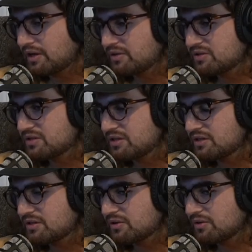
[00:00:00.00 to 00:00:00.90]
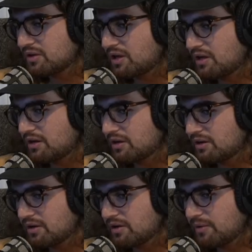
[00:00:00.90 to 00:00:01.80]
I used to eat there a lot.
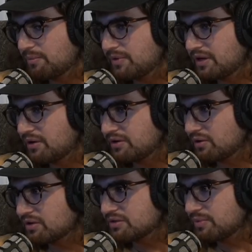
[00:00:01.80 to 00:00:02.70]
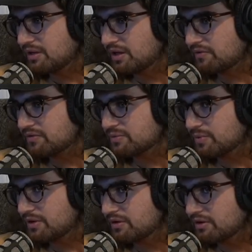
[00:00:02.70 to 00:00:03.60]
Now I don't because my life is
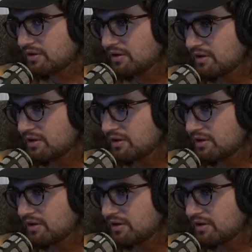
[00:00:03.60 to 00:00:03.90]
better.